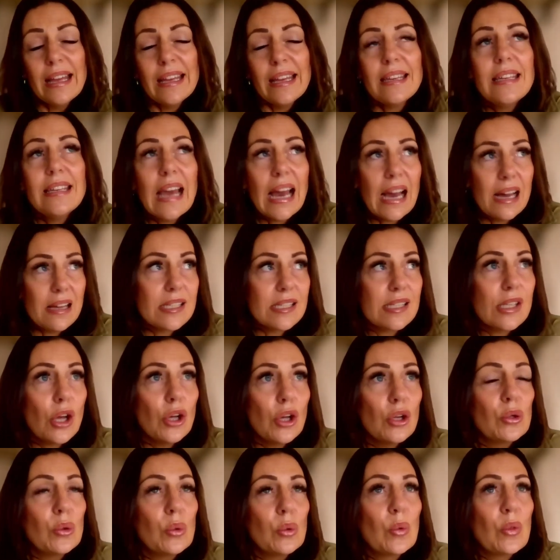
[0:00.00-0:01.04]
Yeah,
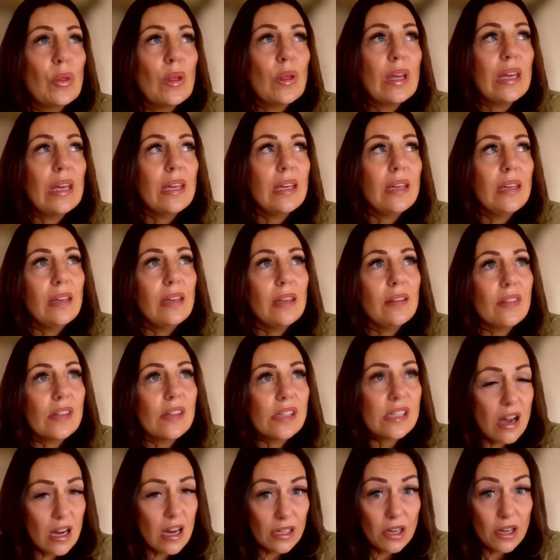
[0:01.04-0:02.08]
so the
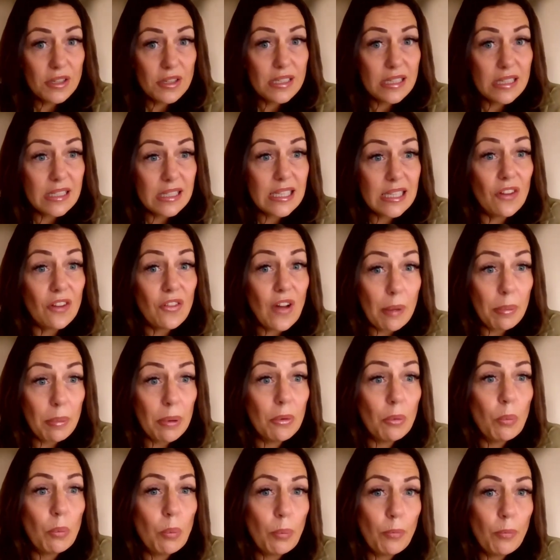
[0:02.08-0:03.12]
diagnosis itself
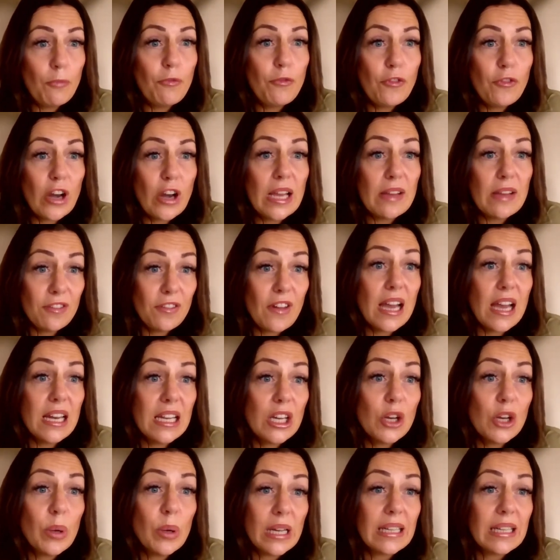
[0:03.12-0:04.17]
happened fairly
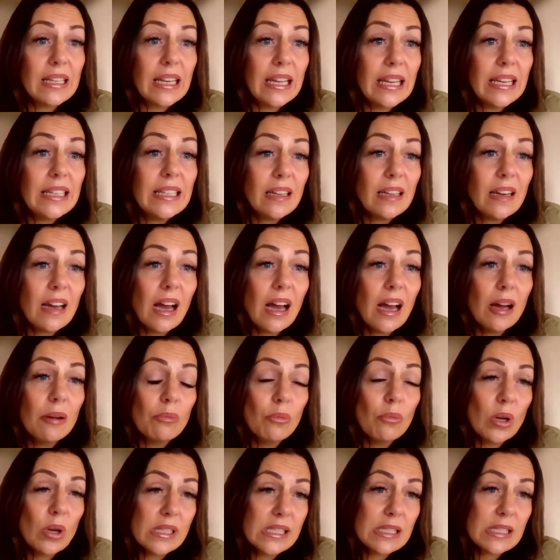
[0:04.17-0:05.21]
quickly
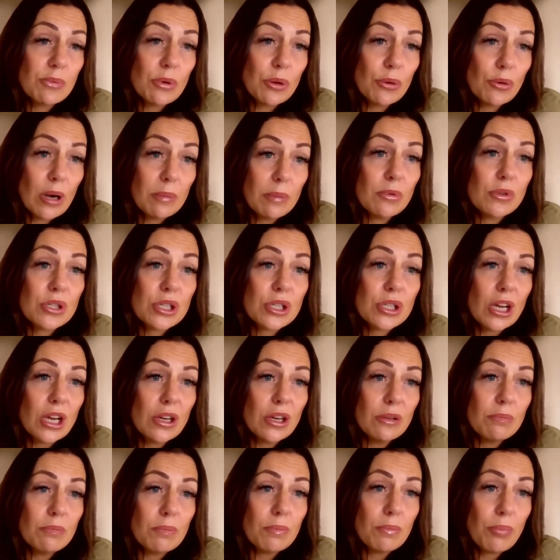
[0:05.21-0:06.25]
once we were able to
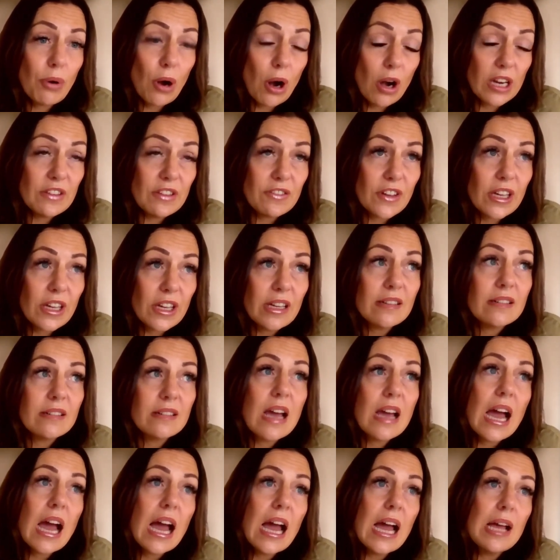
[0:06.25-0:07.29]
go private.
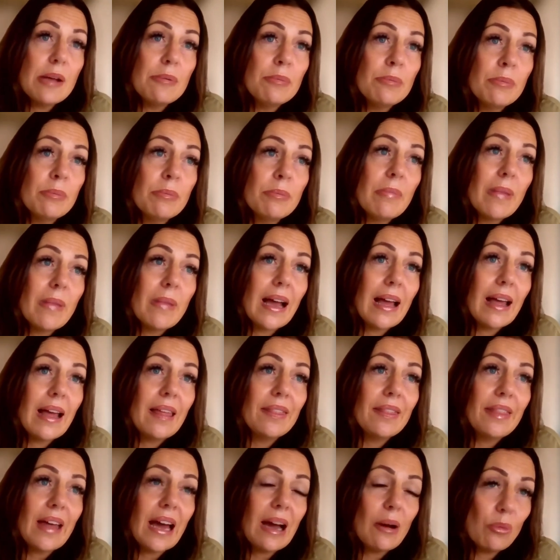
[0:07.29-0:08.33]

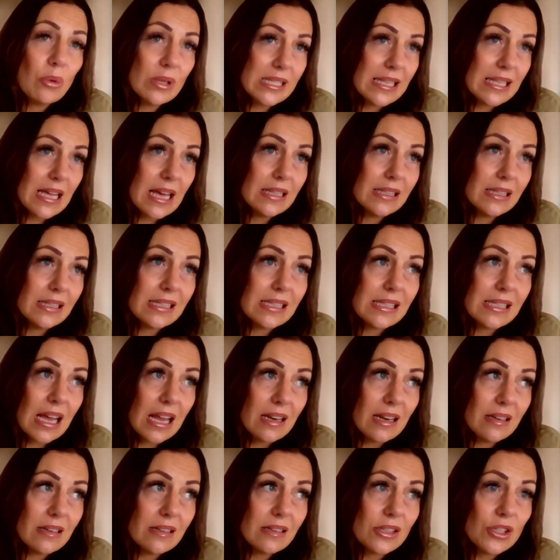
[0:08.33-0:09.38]
That was then
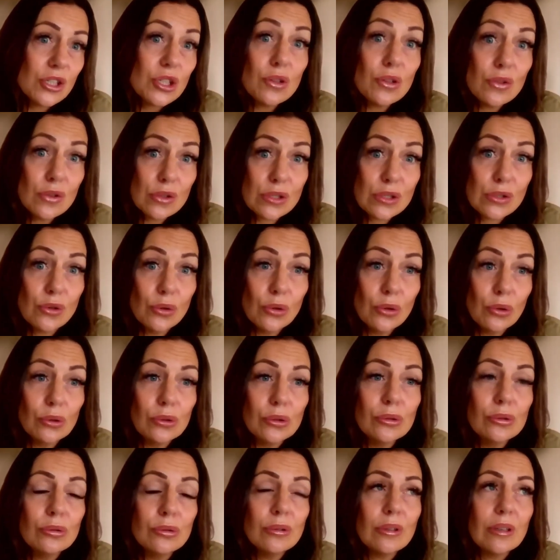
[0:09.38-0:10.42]
sent to the
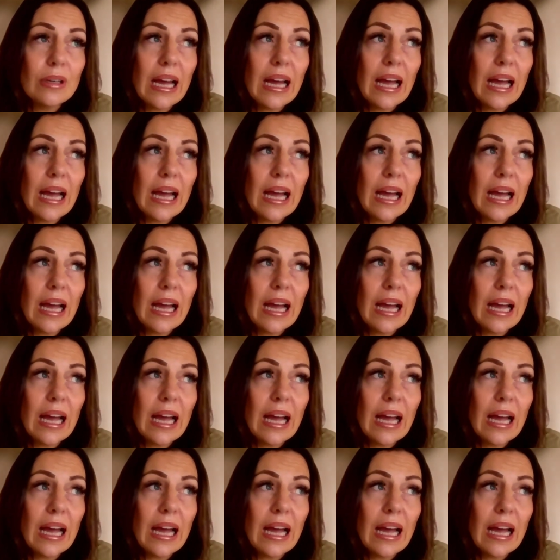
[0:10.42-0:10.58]
school.